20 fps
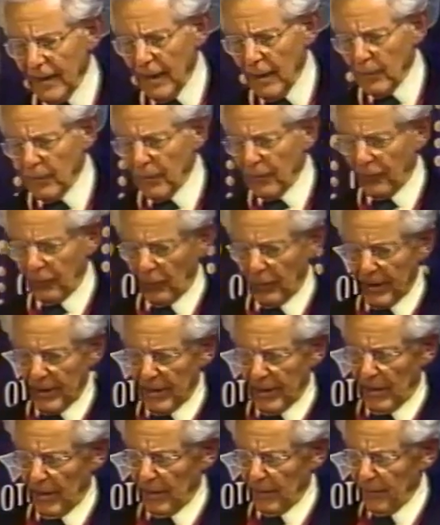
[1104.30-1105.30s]
number 3.
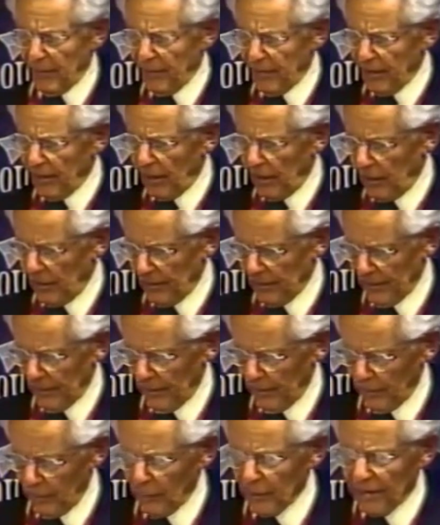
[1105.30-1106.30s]
Now, let me think hard
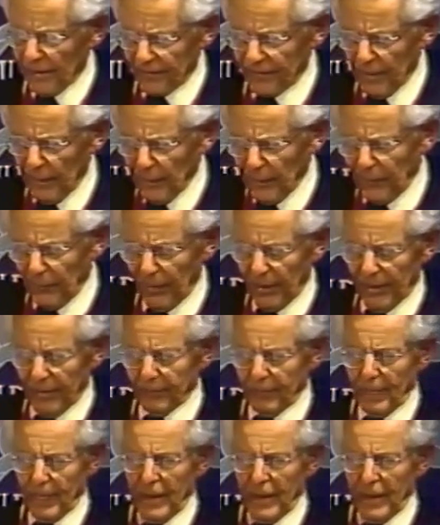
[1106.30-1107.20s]
now. Oh, yes, number 3.